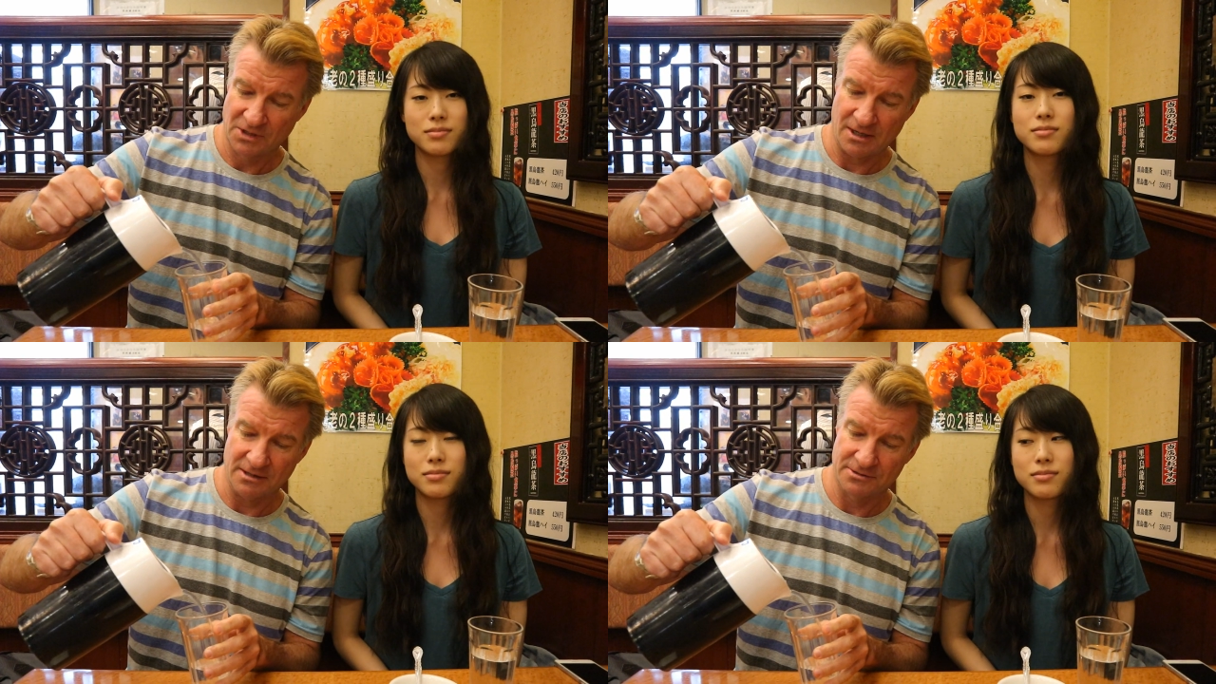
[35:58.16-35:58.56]

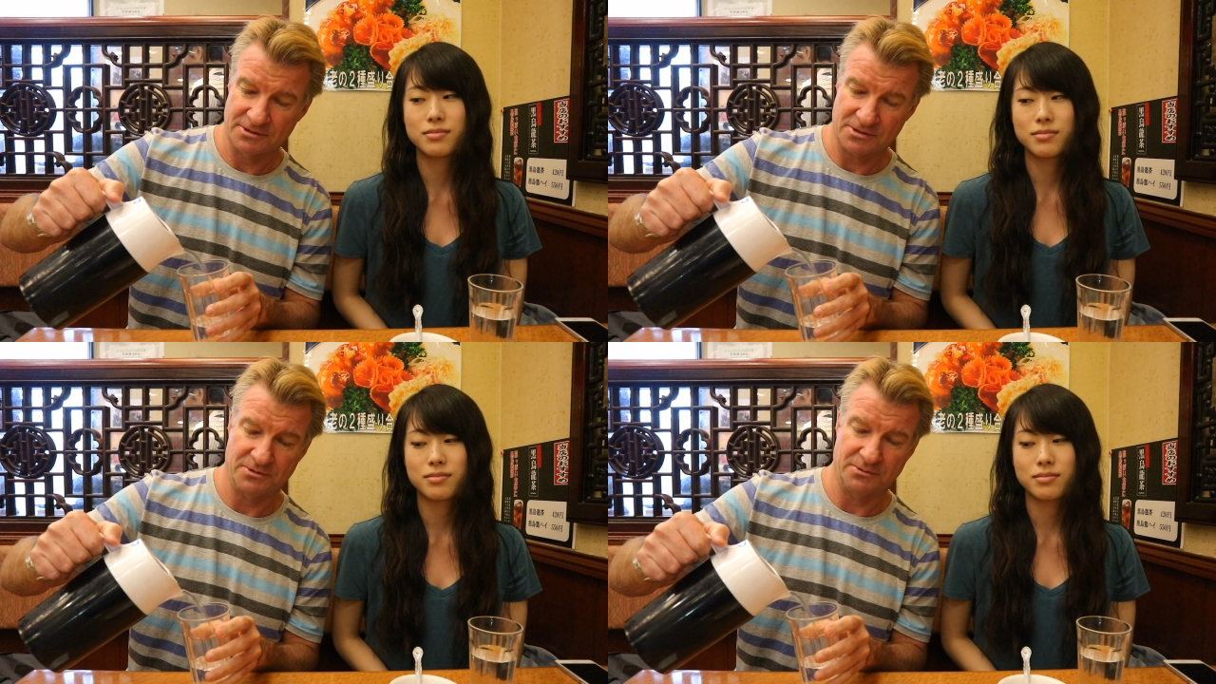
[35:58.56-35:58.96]
Speaker 1: Okay,
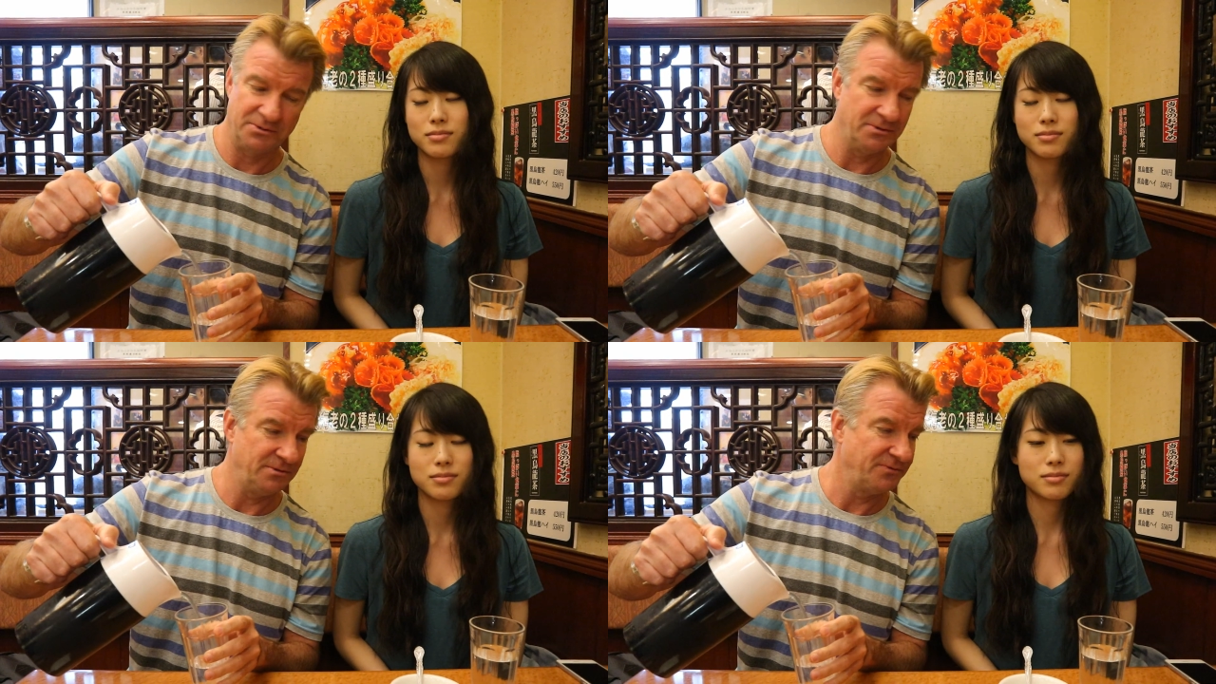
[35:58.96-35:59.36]
so
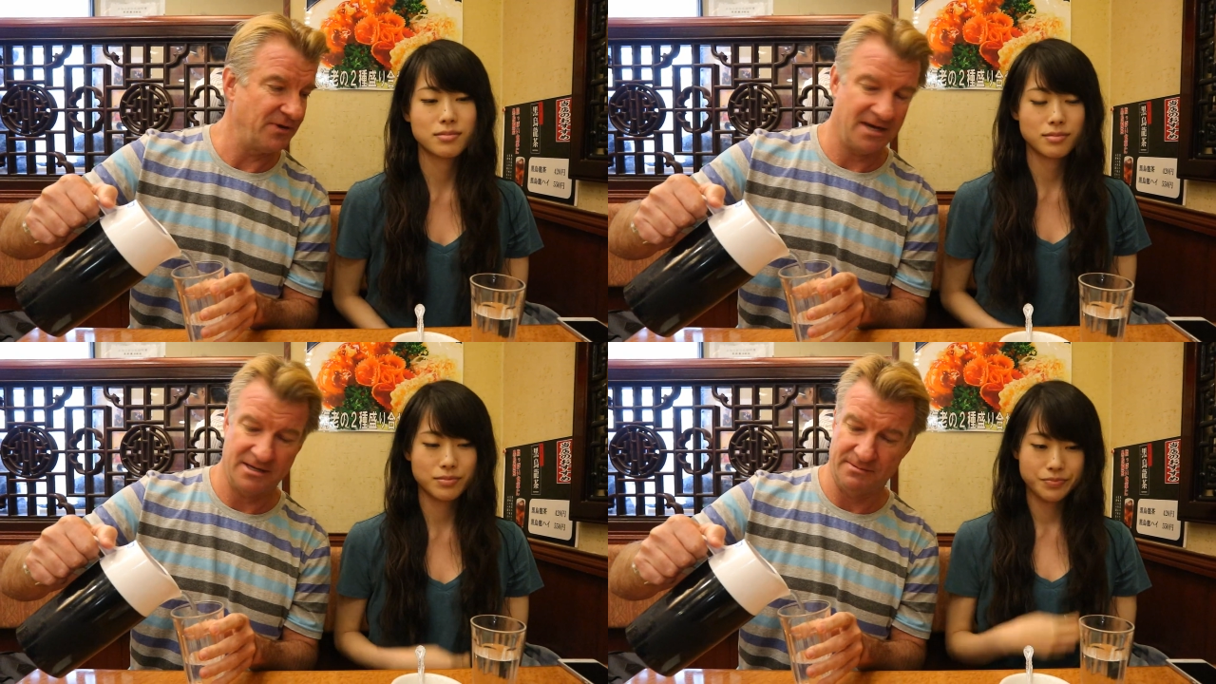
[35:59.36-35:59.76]
you, you've
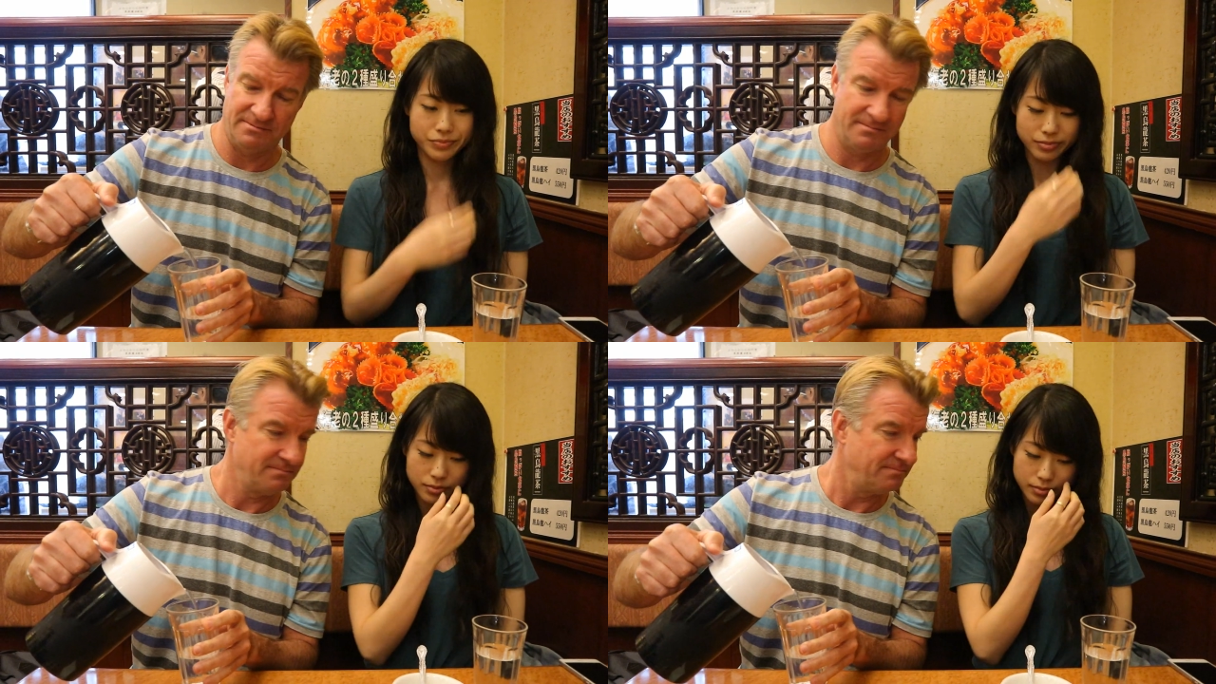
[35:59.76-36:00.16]
had
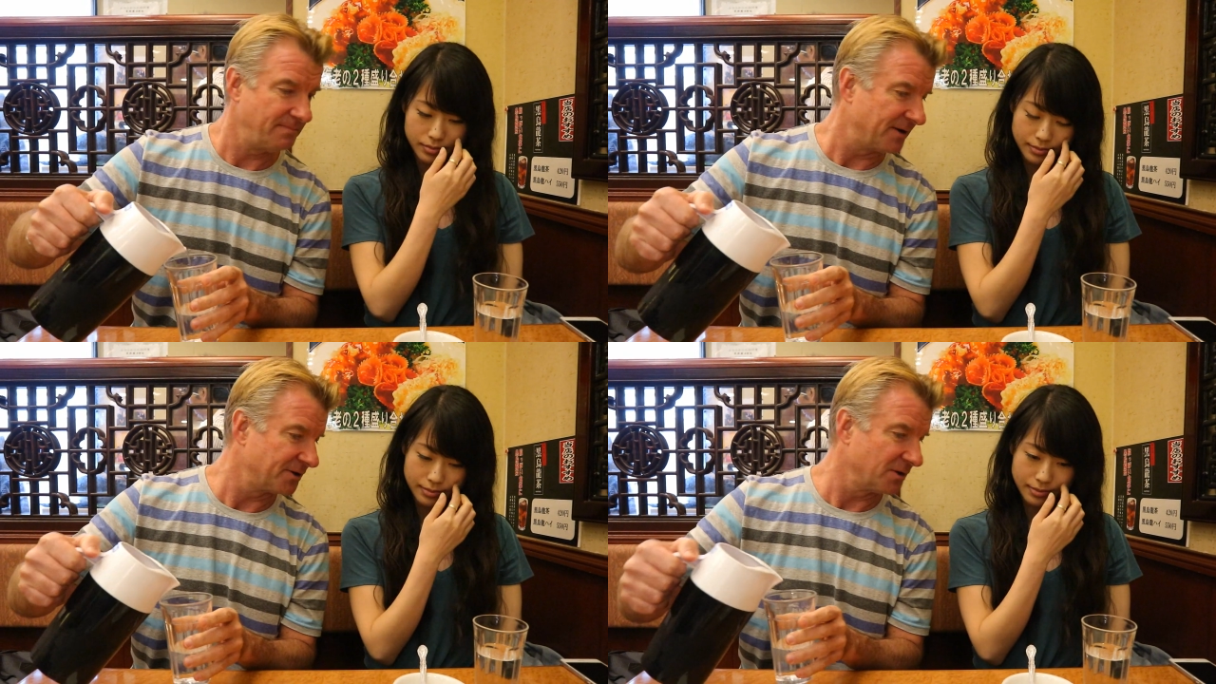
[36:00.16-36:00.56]

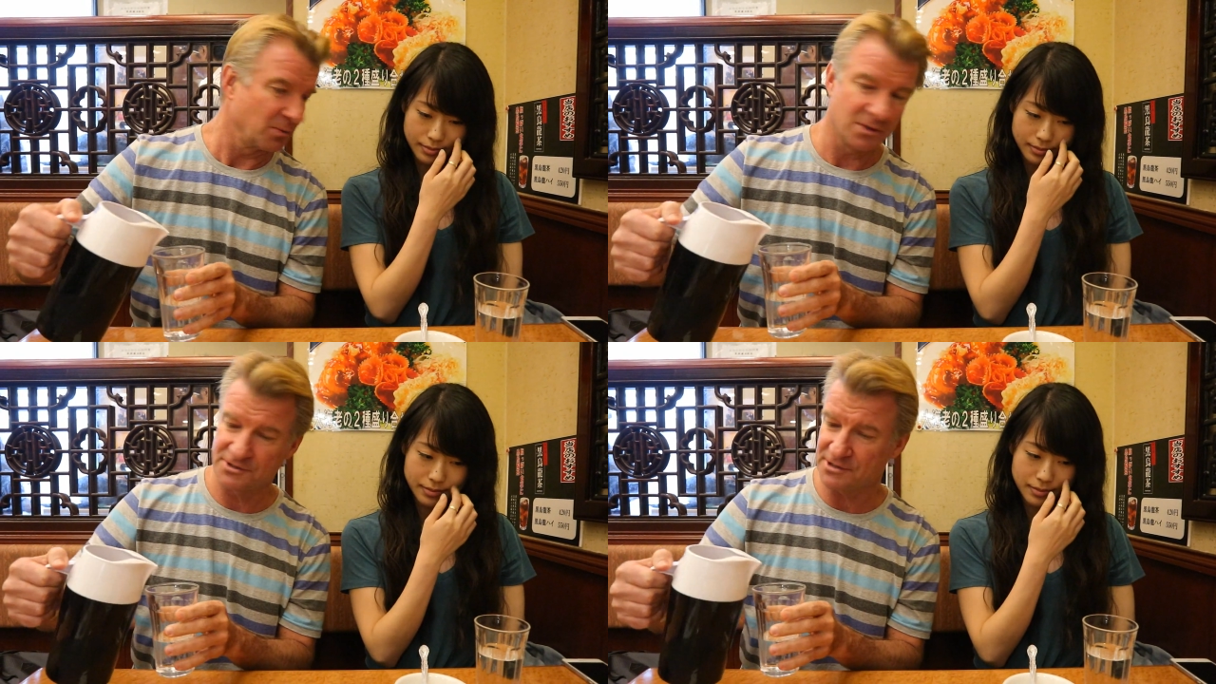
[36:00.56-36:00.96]
better or
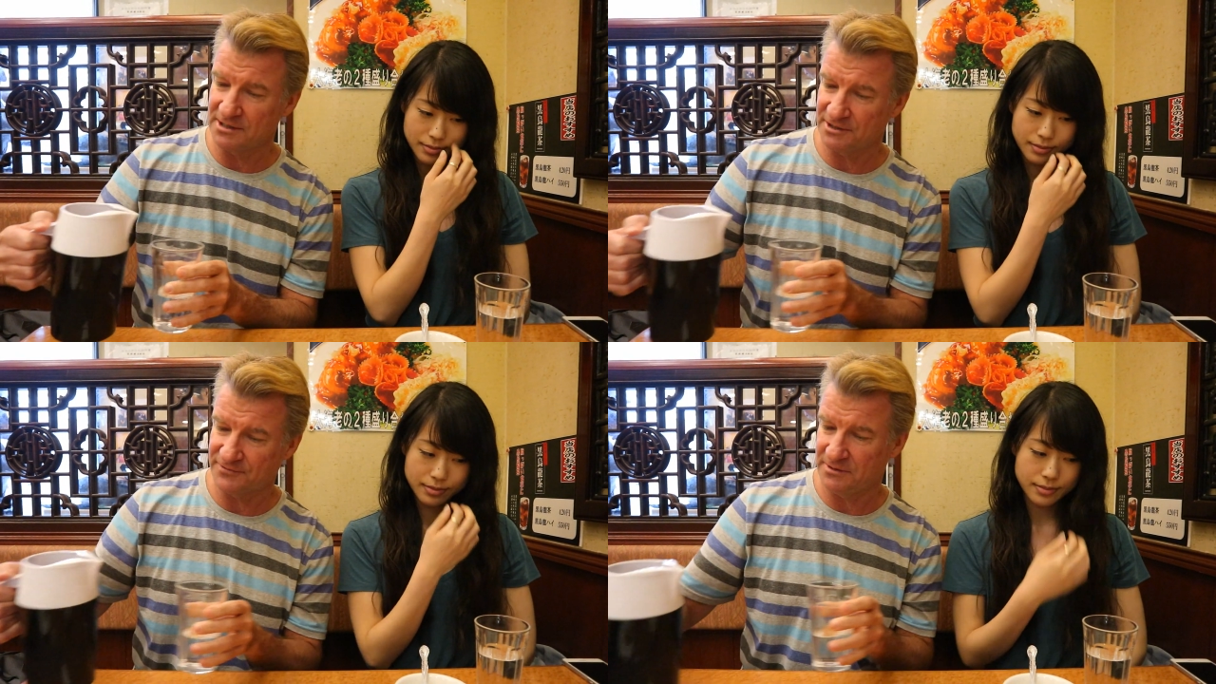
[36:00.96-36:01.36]
worse
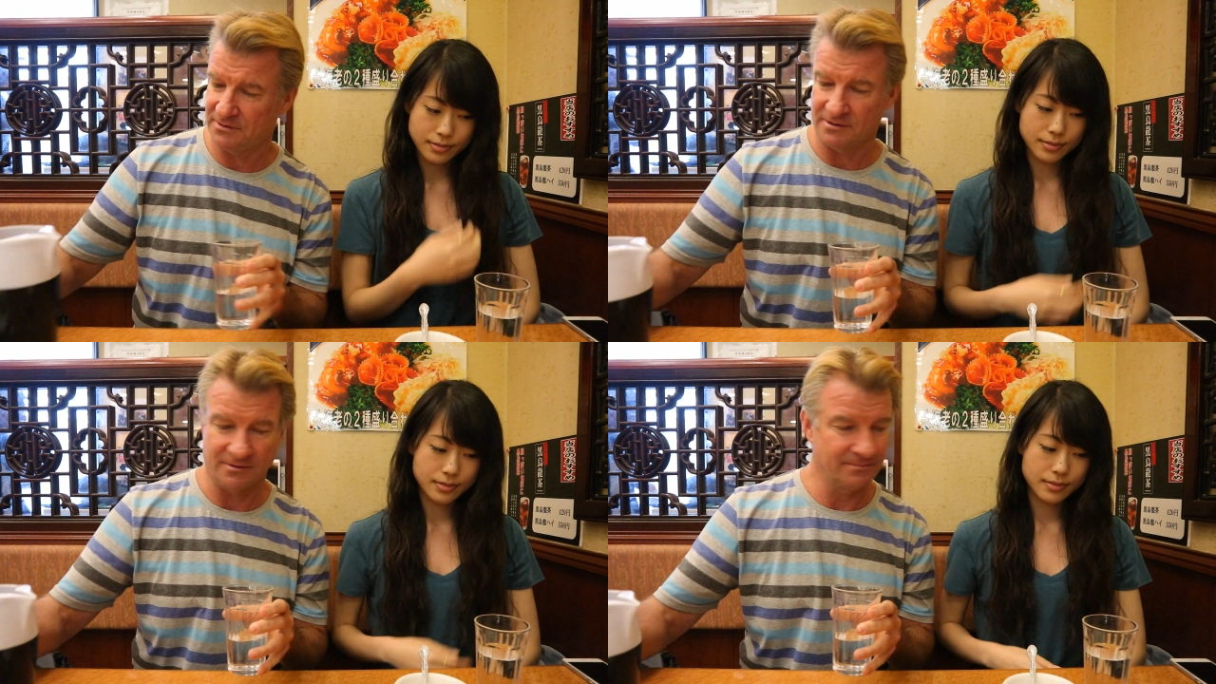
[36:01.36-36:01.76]
Chinese
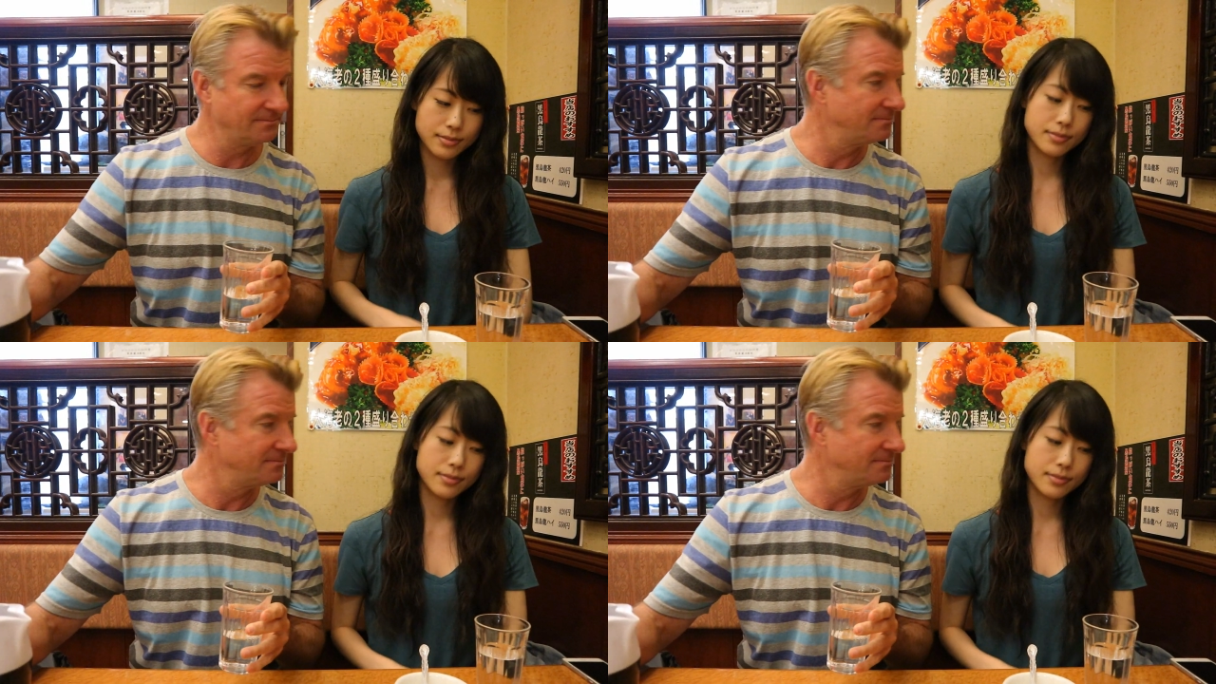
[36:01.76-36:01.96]
food, or?